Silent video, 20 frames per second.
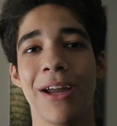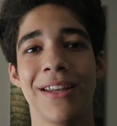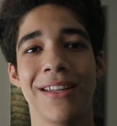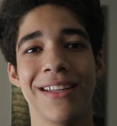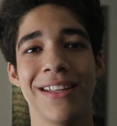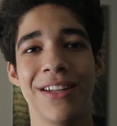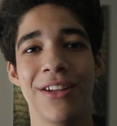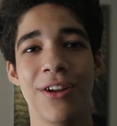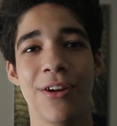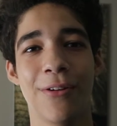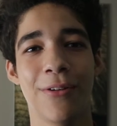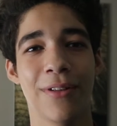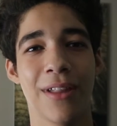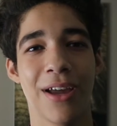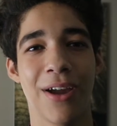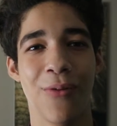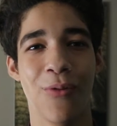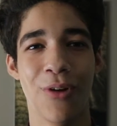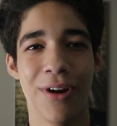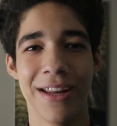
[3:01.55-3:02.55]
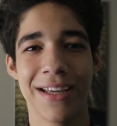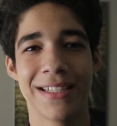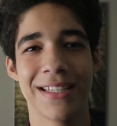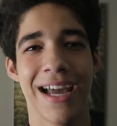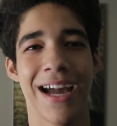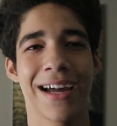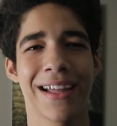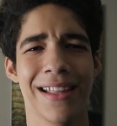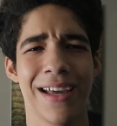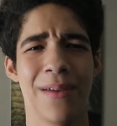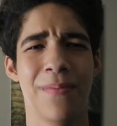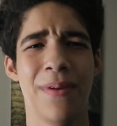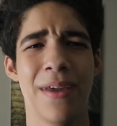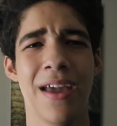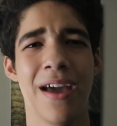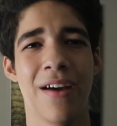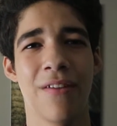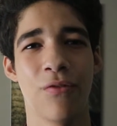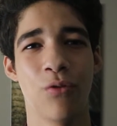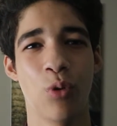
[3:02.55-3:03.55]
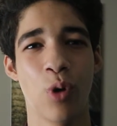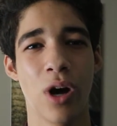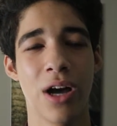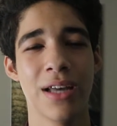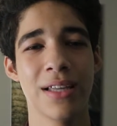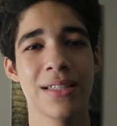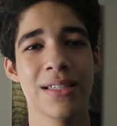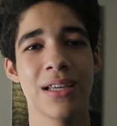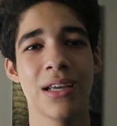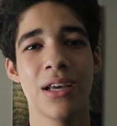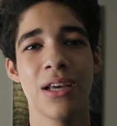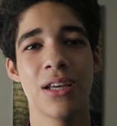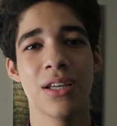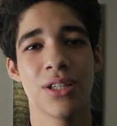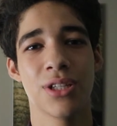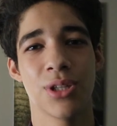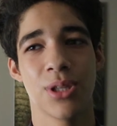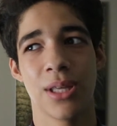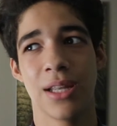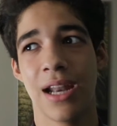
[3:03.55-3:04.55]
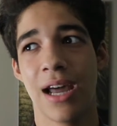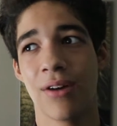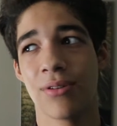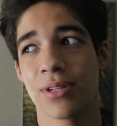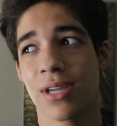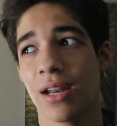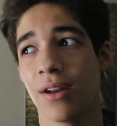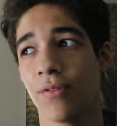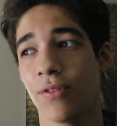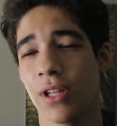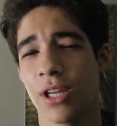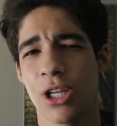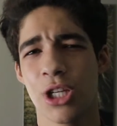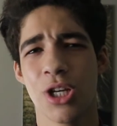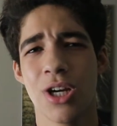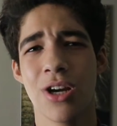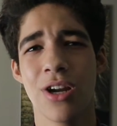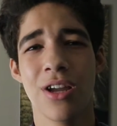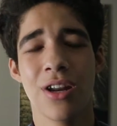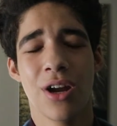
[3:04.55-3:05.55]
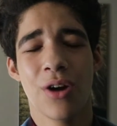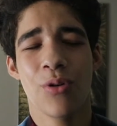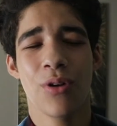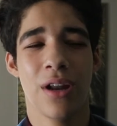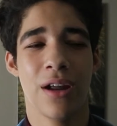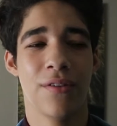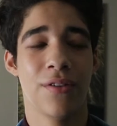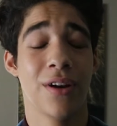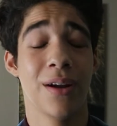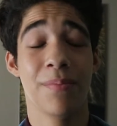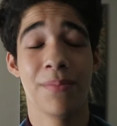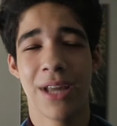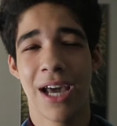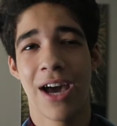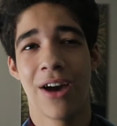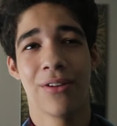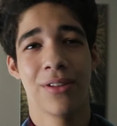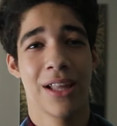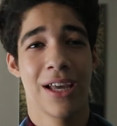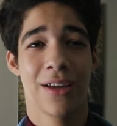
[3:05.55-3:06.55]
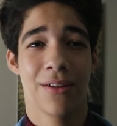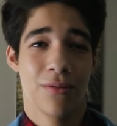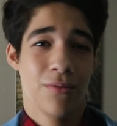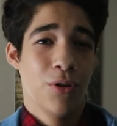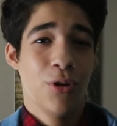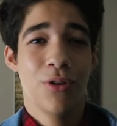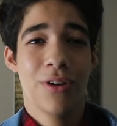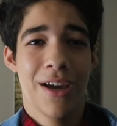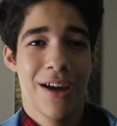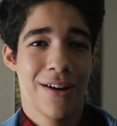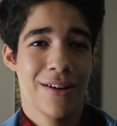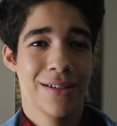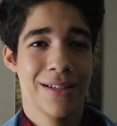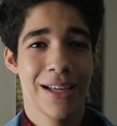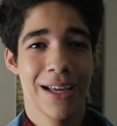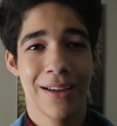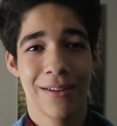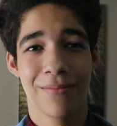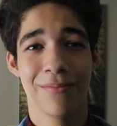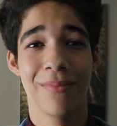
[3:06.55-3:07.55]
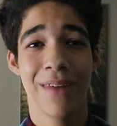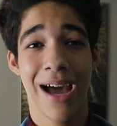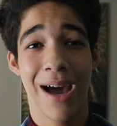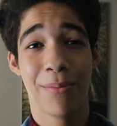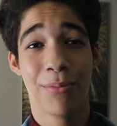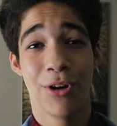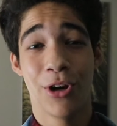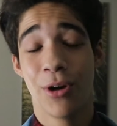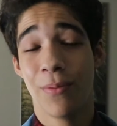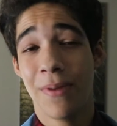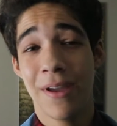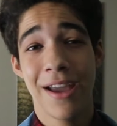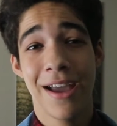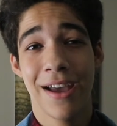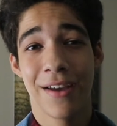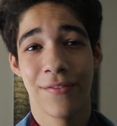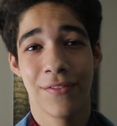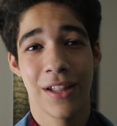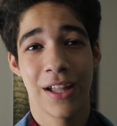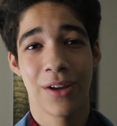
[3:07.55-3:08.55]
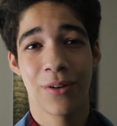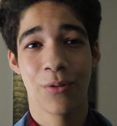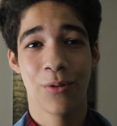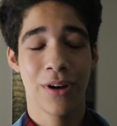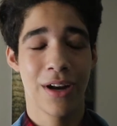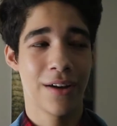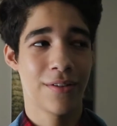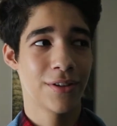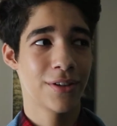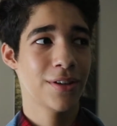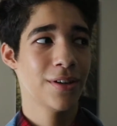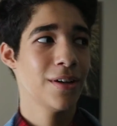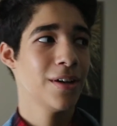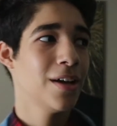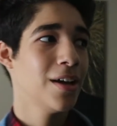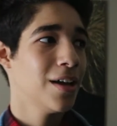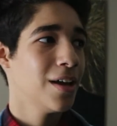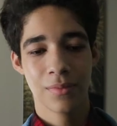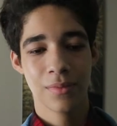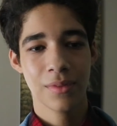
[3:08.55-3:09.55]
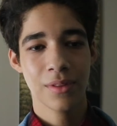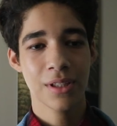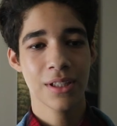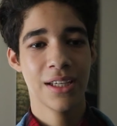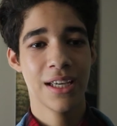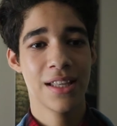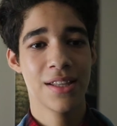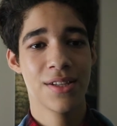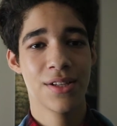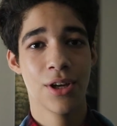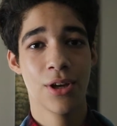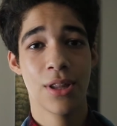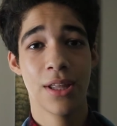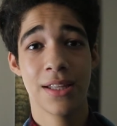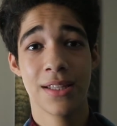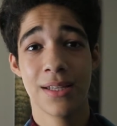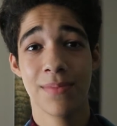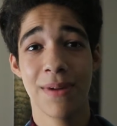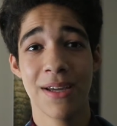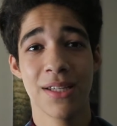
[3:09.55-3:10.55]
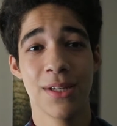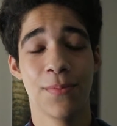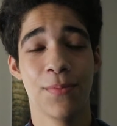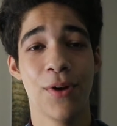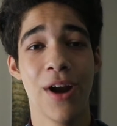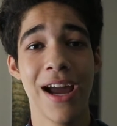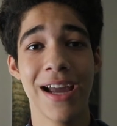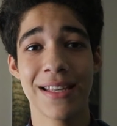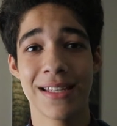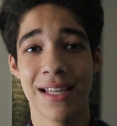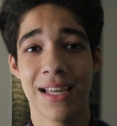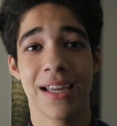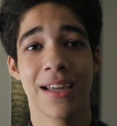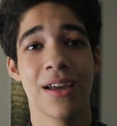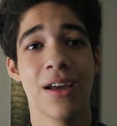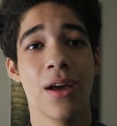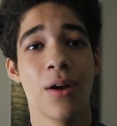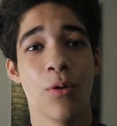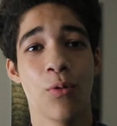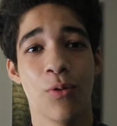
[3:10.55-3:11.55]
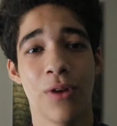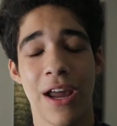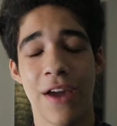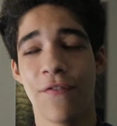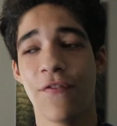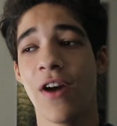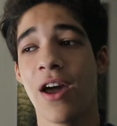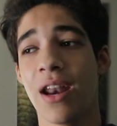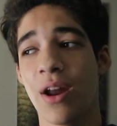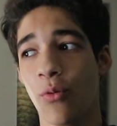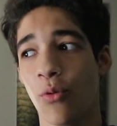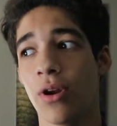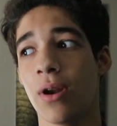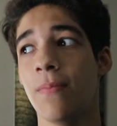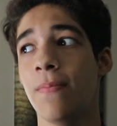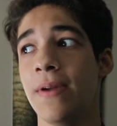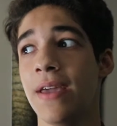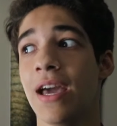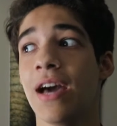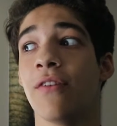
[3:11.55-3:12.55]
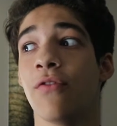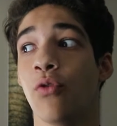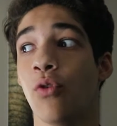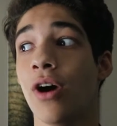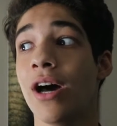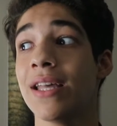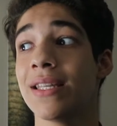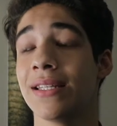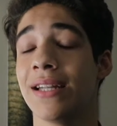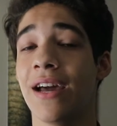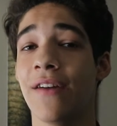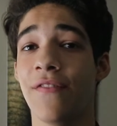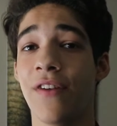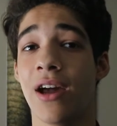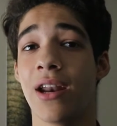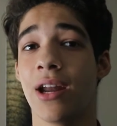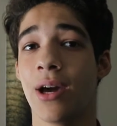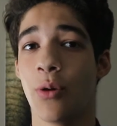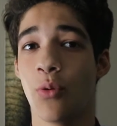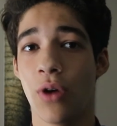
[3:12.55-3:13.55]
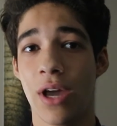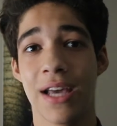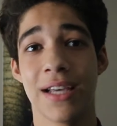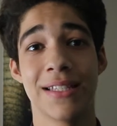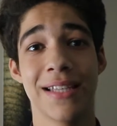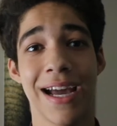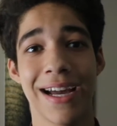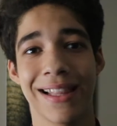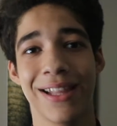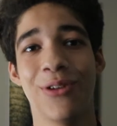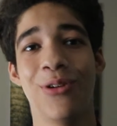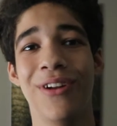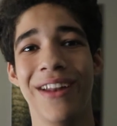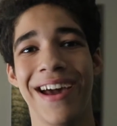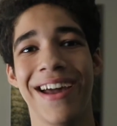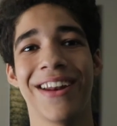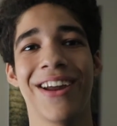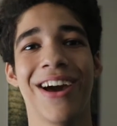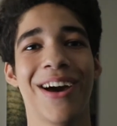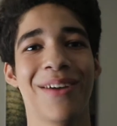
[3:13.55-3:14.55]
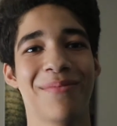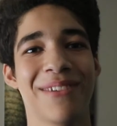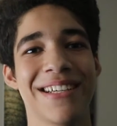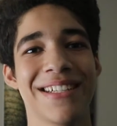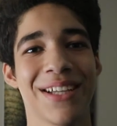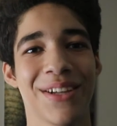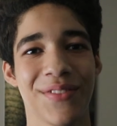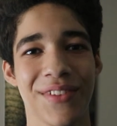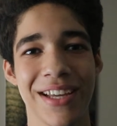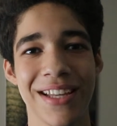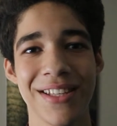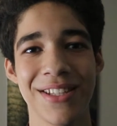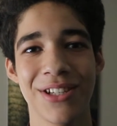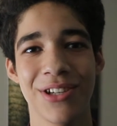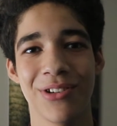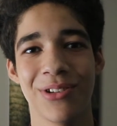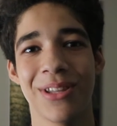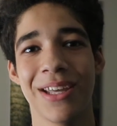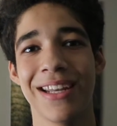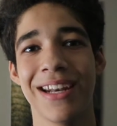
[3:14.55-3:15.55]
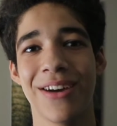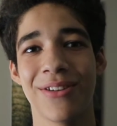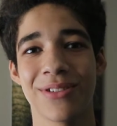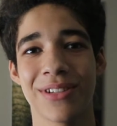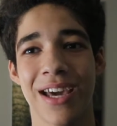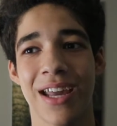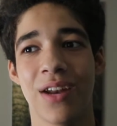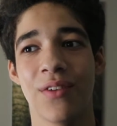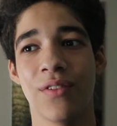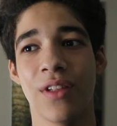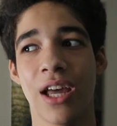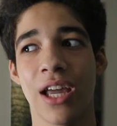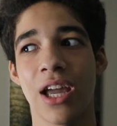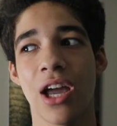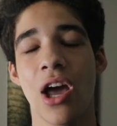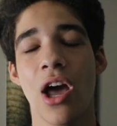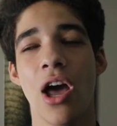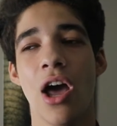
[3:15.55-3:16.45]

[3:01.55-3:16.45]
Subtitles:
I didn't know like what exactly a BF was, so then I was kind of like, sure, you know, whatever, I'm down, like who cares, like I'm her BF, like whatever. And so then to my surprise, like when I found out what a BF was and I found out exactly what I had gotten myself into, then I was kind of like,